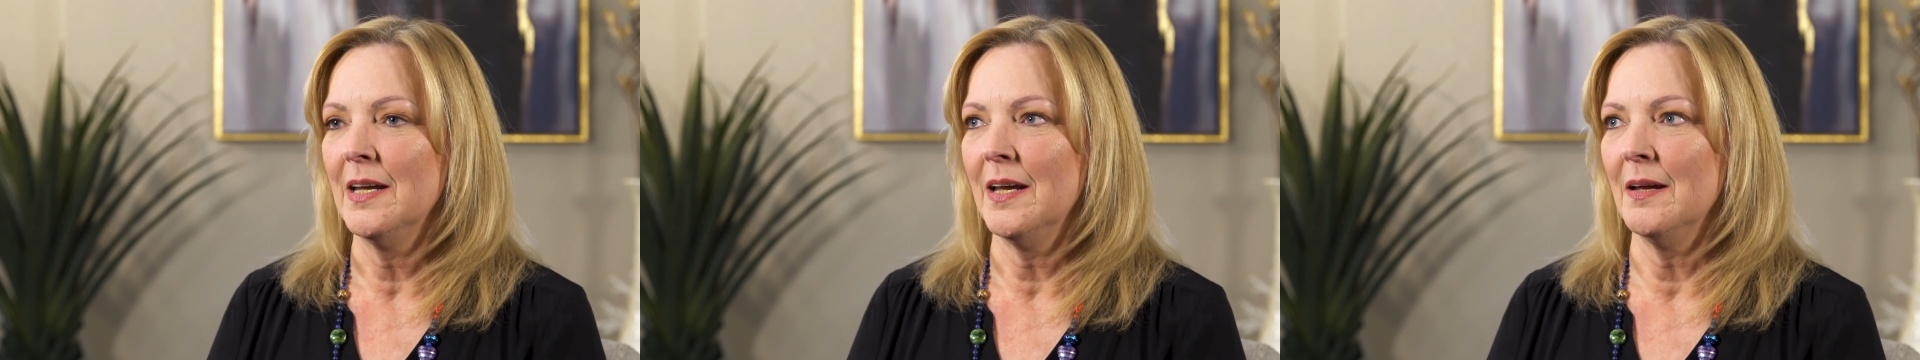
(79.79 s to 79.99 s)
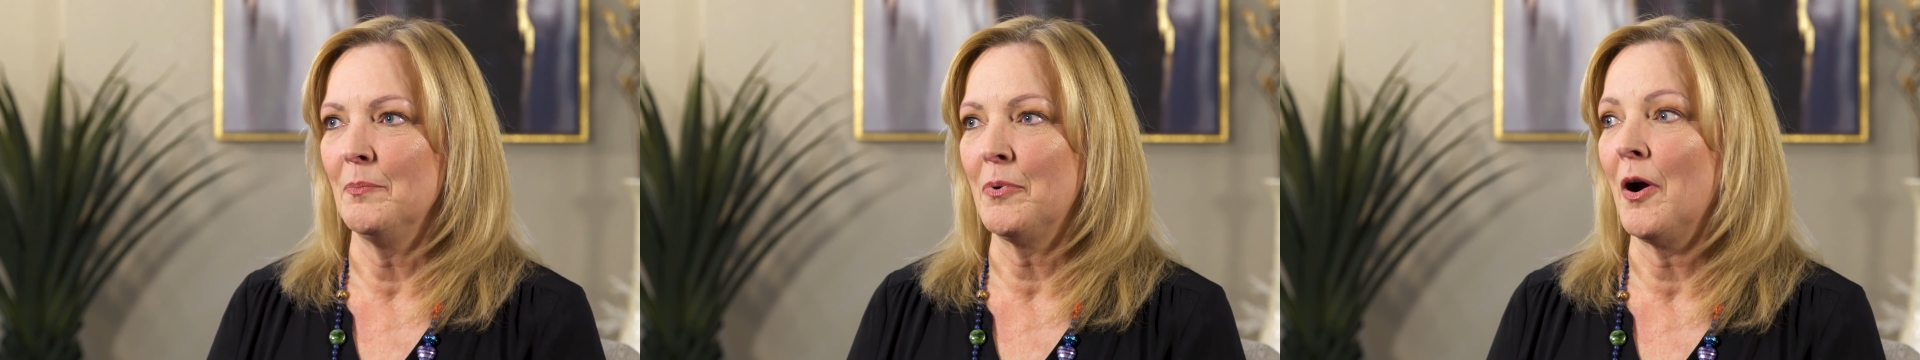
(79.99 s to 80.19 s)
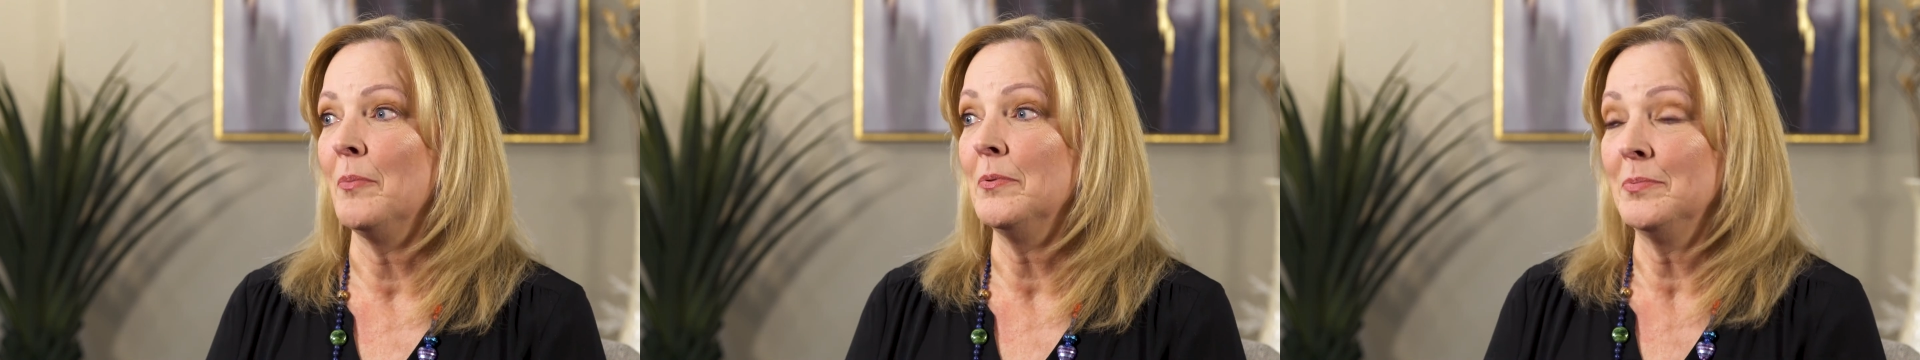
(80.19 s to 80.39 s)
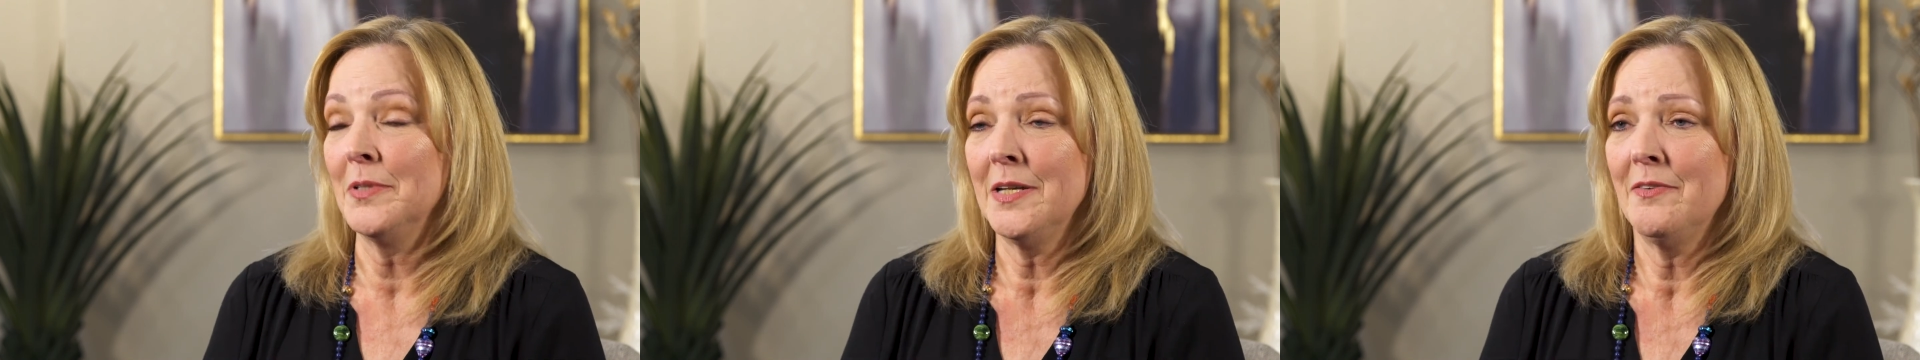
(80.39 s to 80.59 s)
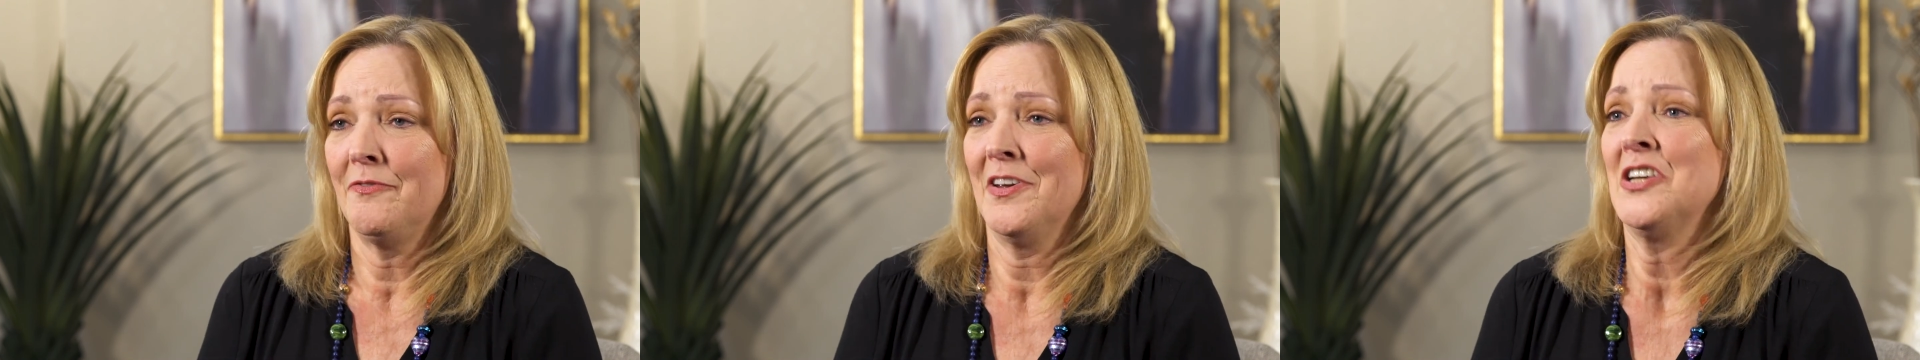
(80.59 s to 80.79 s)
uh,
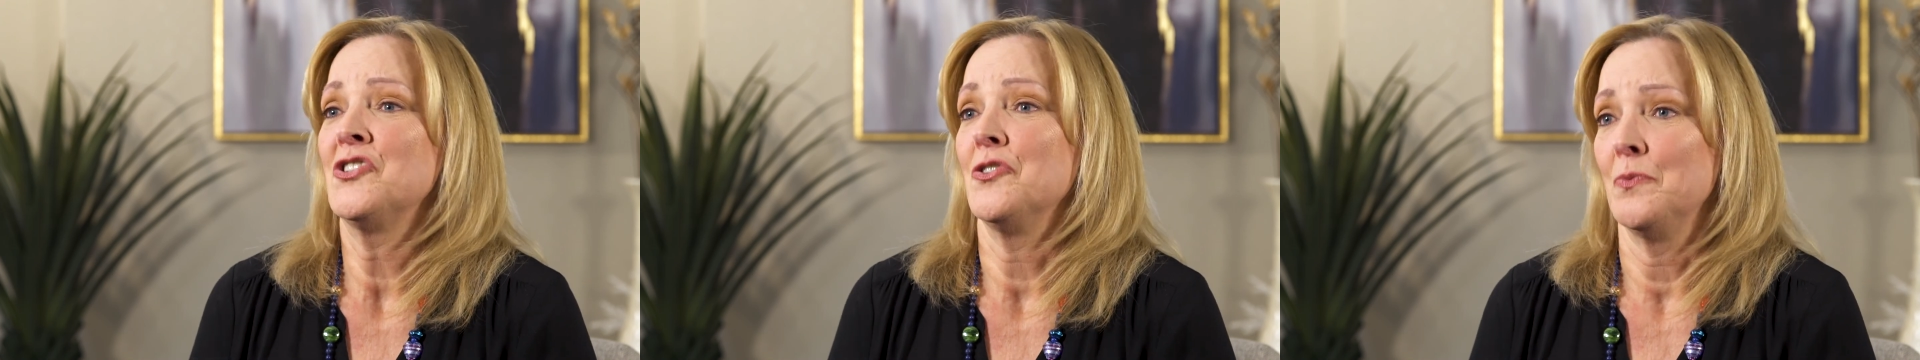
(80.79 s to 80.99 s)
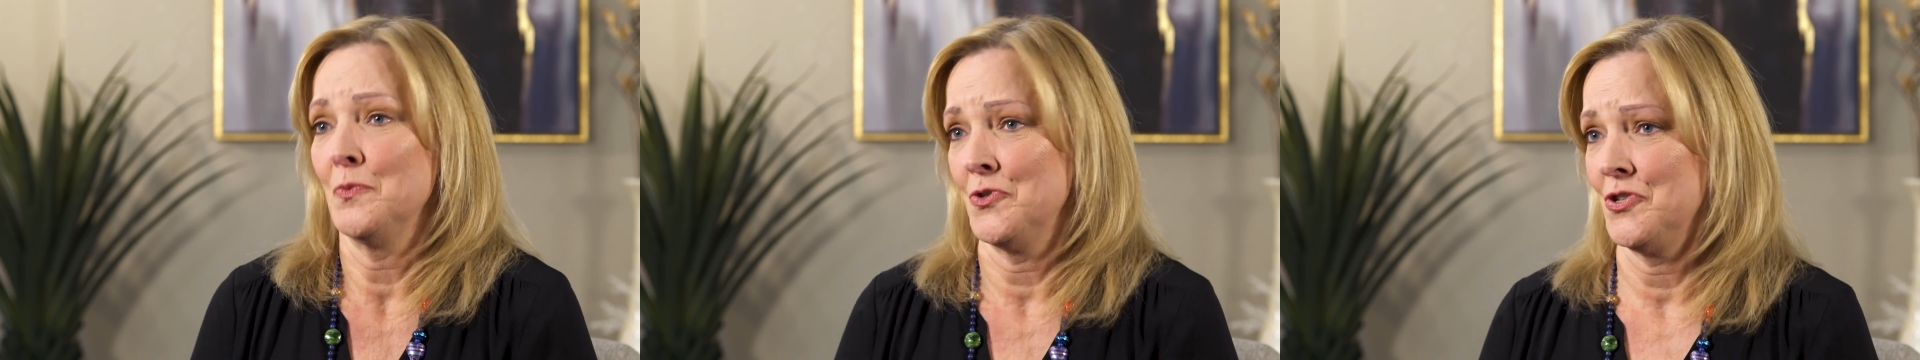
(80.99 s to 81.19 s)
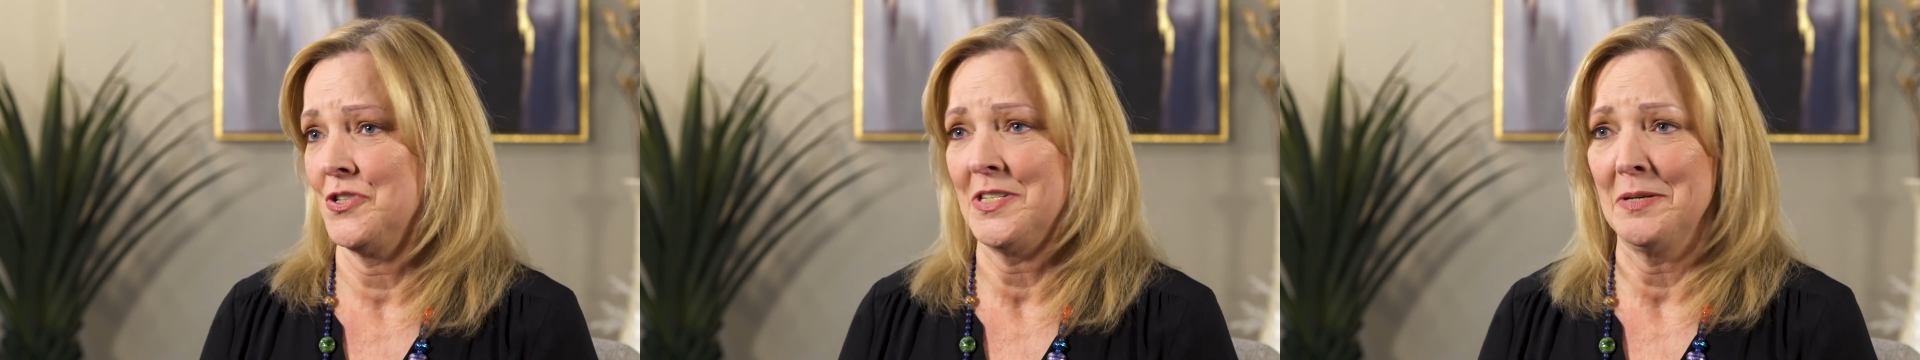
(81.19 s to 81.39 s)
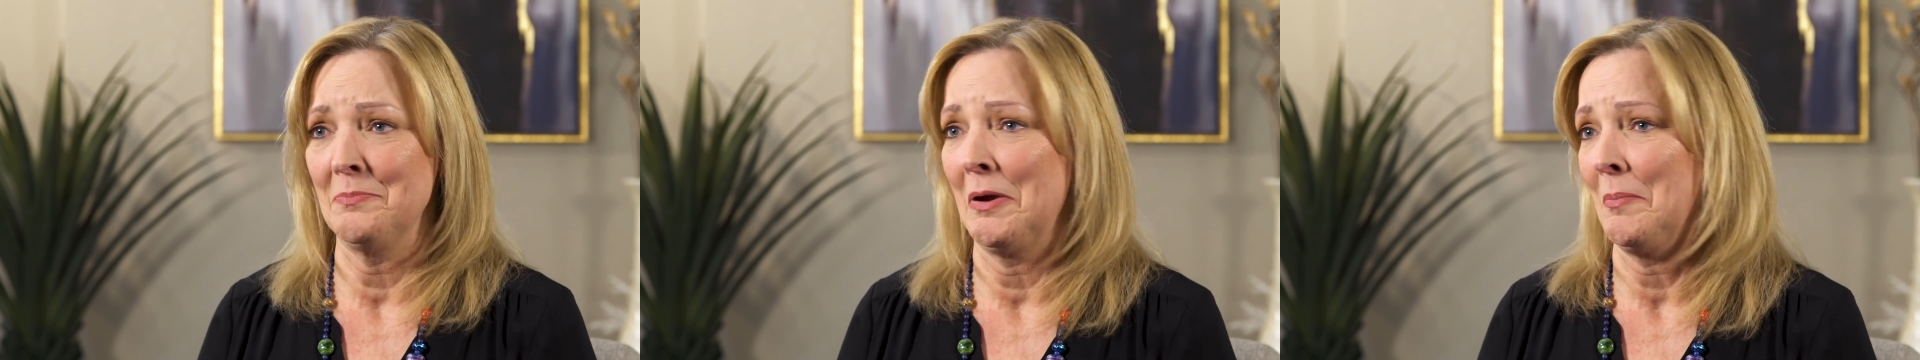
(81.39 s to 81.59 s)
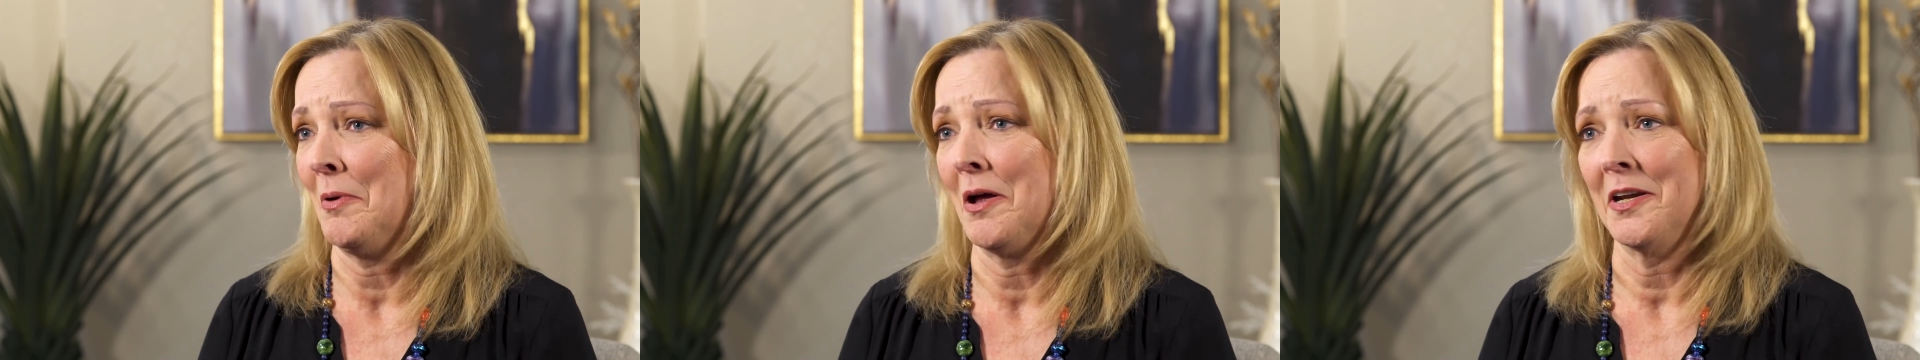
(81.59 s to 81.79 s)
probably infection was just in
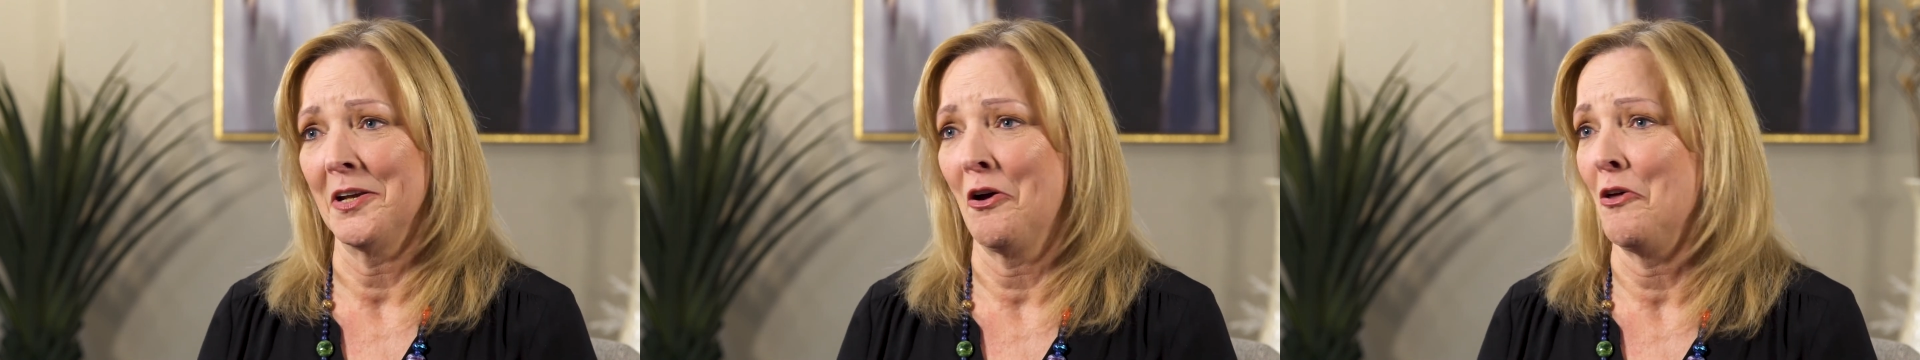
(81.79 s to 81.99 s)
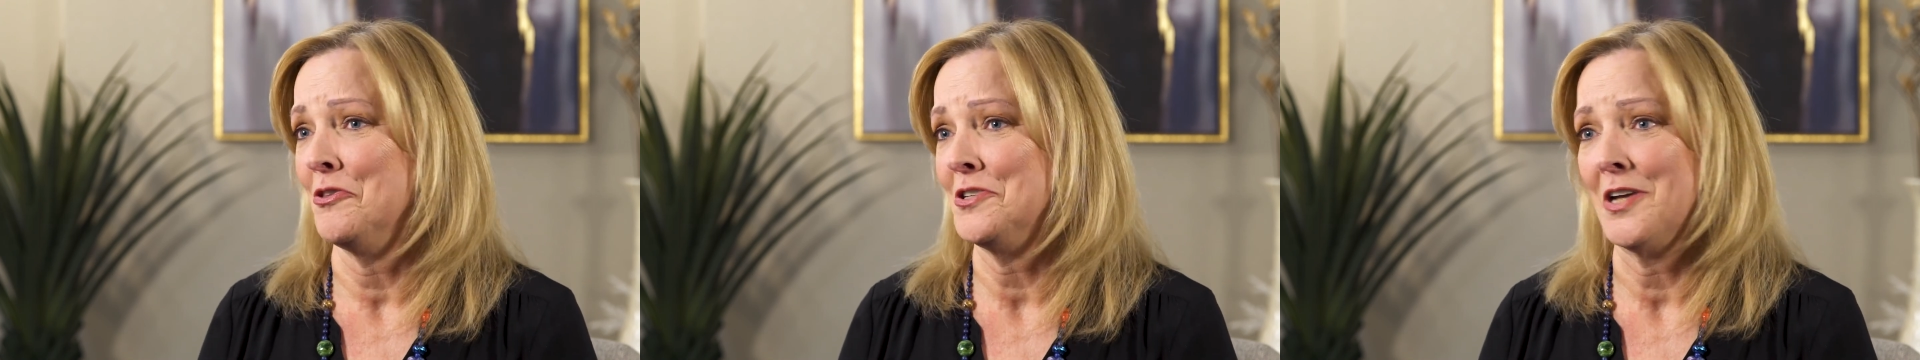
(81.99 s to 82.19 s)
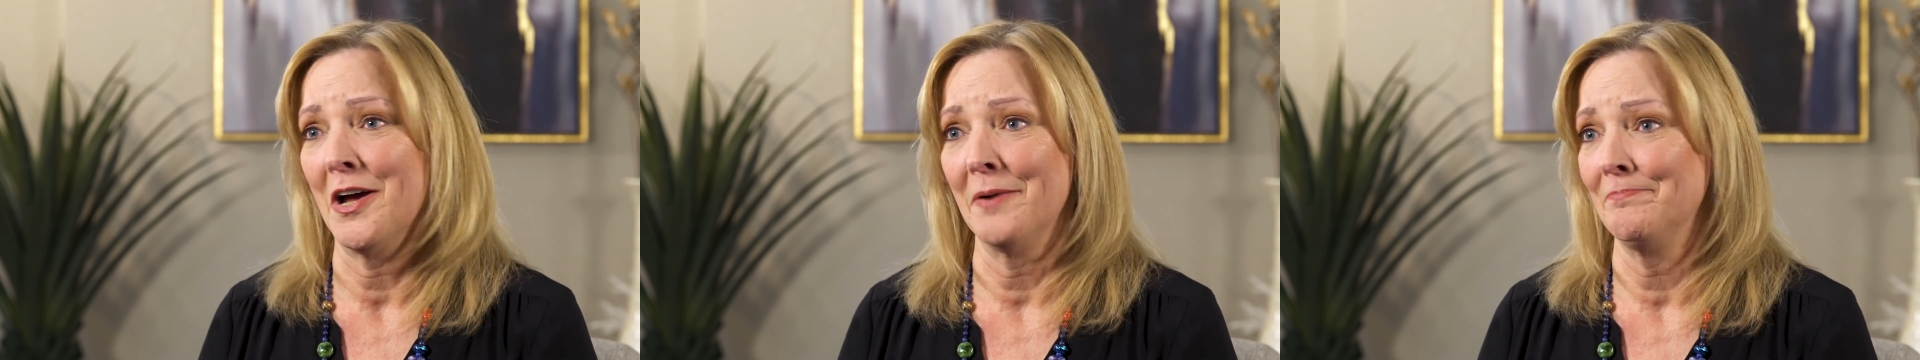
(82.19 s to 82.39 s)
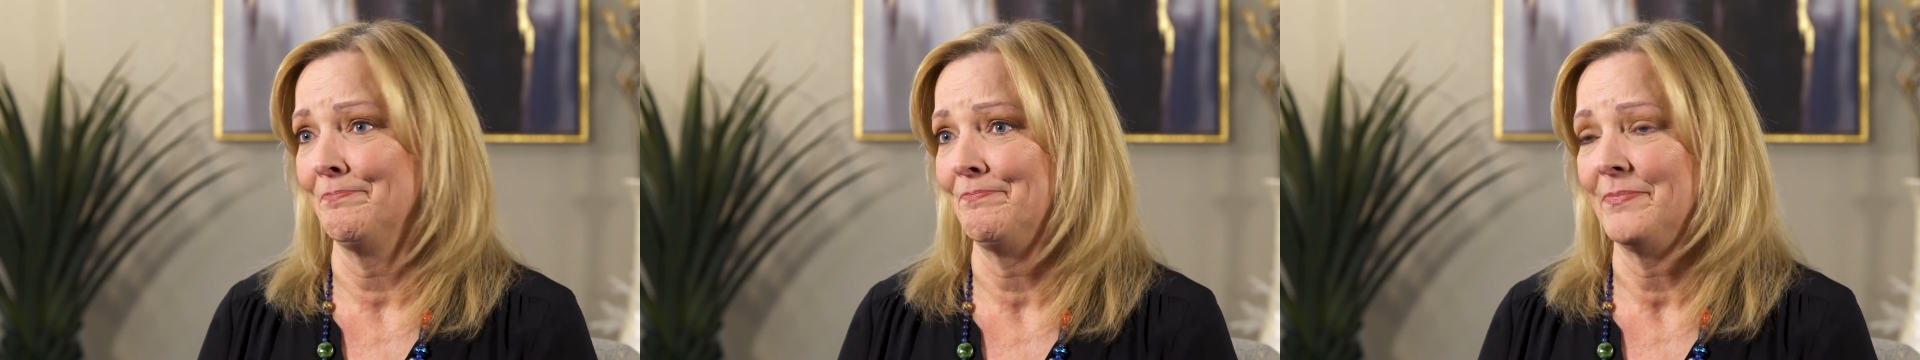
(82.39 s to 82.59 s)
my body all the time.